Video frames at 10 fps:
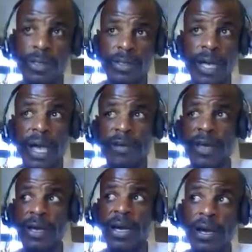because I have
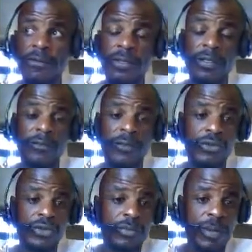that conflict of
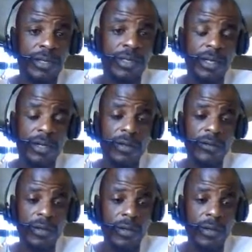interest myself.